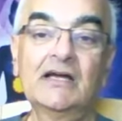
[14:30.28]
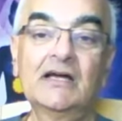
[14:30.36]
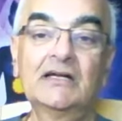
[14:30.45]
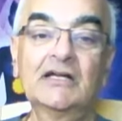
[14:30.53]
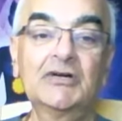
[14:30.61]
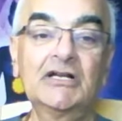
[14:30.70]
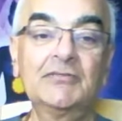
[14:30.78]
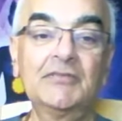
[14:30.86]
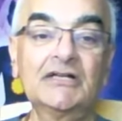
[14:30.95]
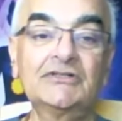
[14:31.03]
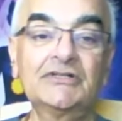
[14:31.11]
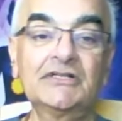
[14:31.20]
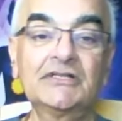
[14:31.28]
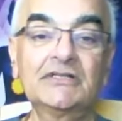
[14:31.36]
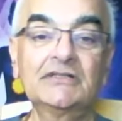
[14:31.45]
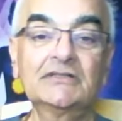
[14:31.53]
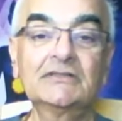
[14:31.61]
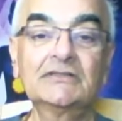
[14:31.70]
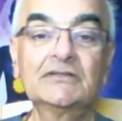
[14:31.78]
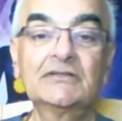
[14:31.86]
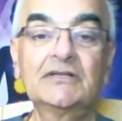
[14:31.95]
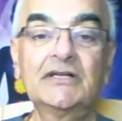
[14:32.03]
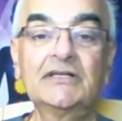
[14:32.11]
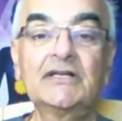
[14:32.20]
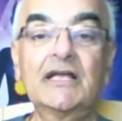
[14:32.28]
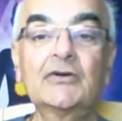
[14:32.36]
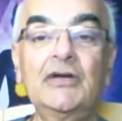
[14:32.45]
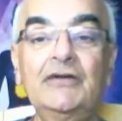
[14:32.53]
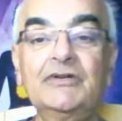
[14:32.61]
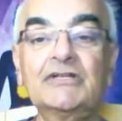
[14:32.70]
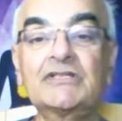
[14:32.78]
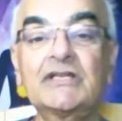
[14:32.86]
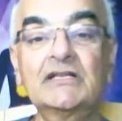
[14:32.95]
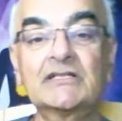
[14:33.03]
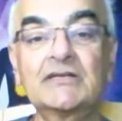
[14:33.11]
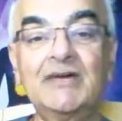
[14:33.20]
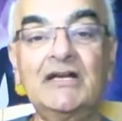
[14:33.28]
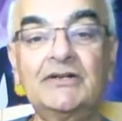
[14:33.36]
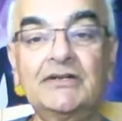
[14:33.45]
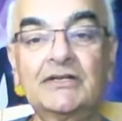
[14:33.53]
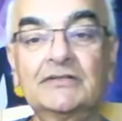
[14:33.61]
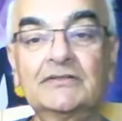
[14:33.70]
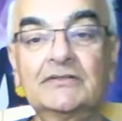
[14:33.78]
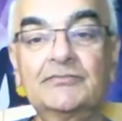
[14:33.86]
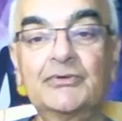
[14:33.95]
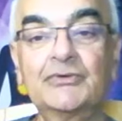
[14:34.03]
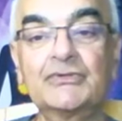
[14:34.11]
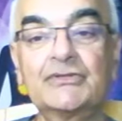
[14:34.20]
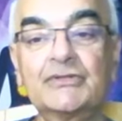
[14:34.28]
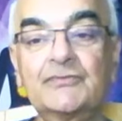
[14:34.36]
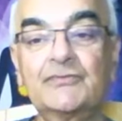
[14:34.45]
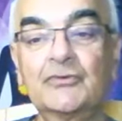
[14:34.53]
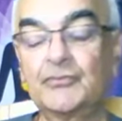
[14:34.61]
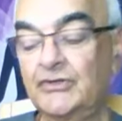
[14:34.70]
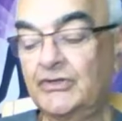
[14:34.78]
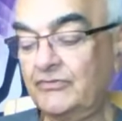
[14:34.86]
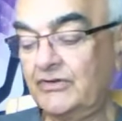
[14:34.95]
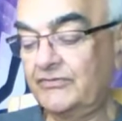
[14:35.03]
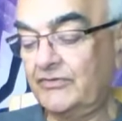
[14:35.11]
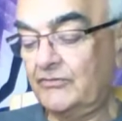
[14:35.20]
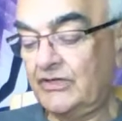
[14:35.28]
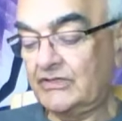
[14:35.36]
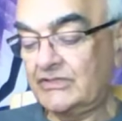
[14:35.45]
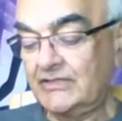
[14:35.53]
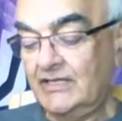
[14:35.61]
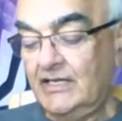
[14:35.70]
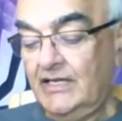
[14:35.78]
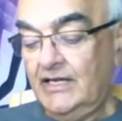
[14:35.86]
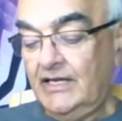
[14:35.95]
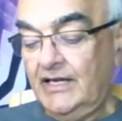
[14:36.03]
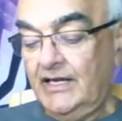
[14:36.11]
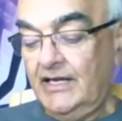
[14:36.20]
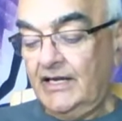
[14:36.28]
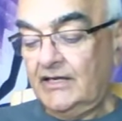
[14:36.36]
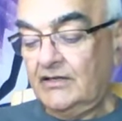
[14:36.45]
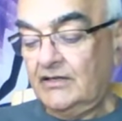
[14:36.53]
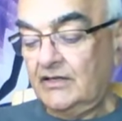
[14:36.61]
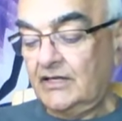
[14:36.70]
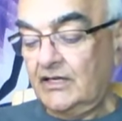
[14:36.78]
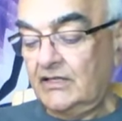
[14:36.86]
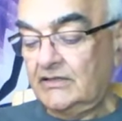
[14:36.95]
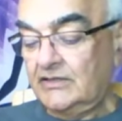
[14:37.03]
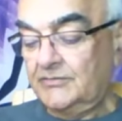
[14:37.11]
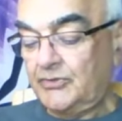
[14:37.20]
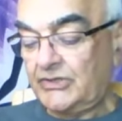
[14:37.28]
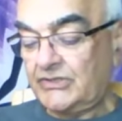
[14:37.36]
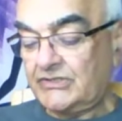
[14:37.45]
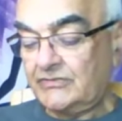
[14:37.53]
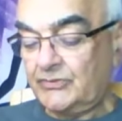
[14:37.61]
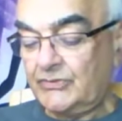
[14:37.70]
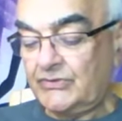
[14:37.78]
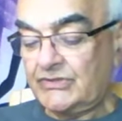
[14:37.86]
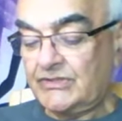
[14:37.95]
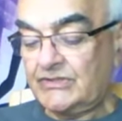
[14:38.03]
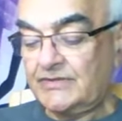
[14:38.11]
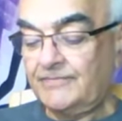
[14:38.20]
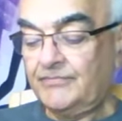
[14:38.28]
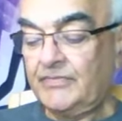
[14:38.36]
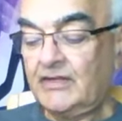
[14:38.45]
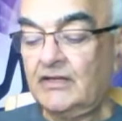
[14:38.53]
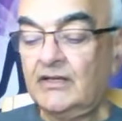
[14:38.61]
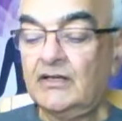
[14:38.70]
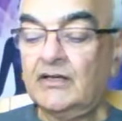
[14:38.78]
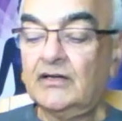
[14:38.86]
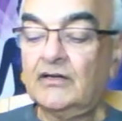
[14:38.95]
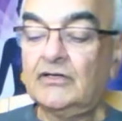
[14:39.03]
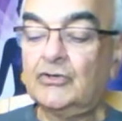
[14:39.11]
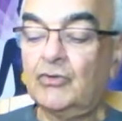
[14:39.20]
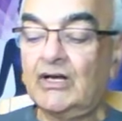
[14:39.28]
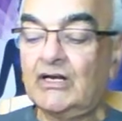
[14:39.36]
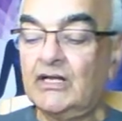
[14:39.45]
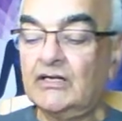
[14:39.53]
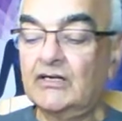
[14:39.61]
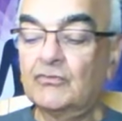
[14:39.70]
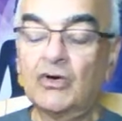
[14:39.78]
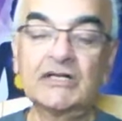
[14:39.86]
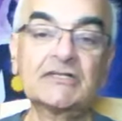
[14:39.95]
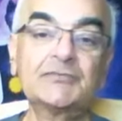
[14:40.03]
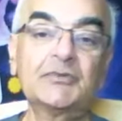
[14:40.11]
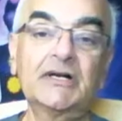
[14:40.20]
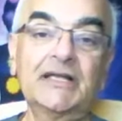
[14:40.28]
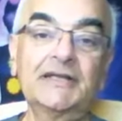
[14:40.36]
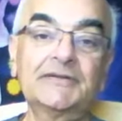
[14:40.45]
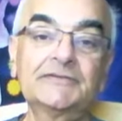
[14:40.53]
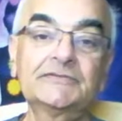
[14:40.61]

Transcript: A AA battery, like every cell is a battery, it produces 4.25 watts. And a healthy person produces 1,200 watts per day.